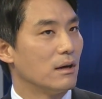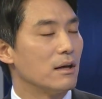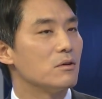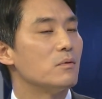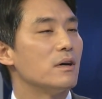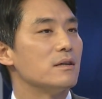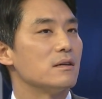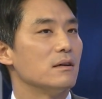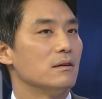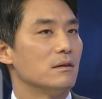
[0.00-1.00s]

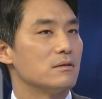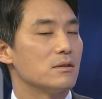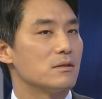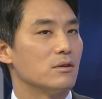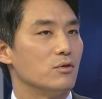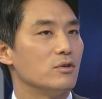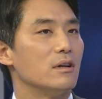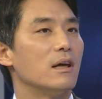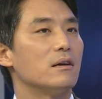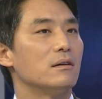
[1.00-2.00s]
Otherwise, then just the
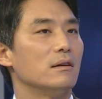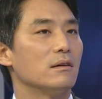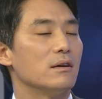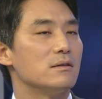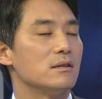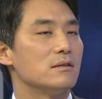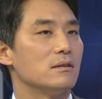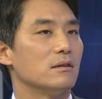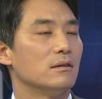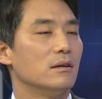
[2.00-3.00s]
unilateral and
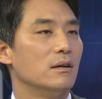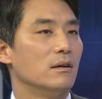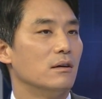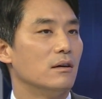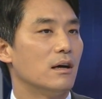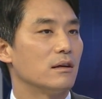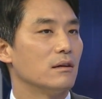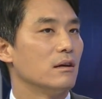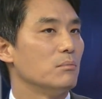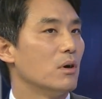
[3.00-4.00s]
consistent
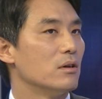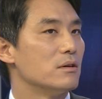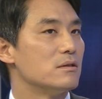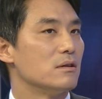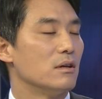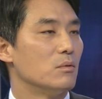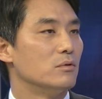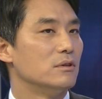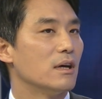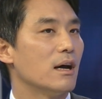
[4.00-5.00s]
hardline policy
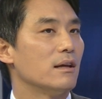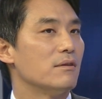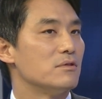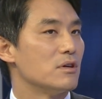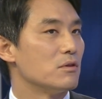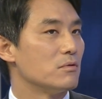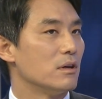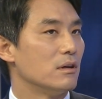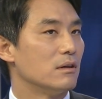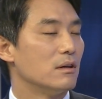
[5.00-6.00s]
would not have
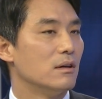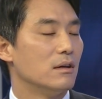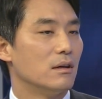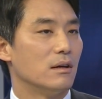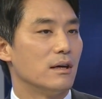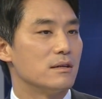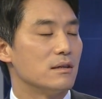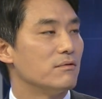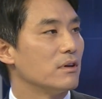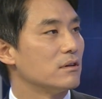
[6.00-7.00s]
generated as
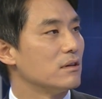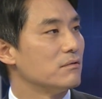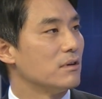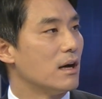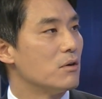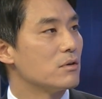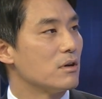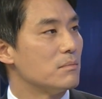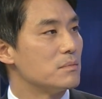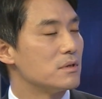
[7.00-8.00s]
effective
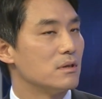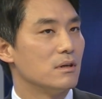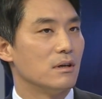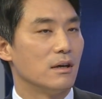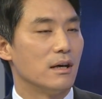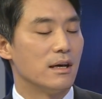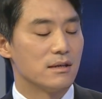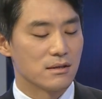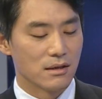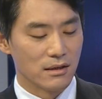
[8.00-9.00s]
outcomes
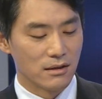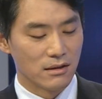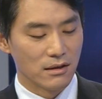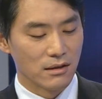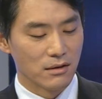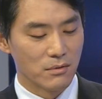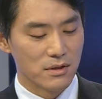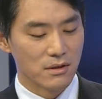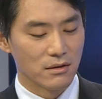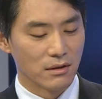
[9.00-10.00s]
as it did
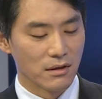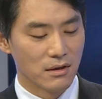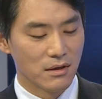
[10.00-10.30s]
recently.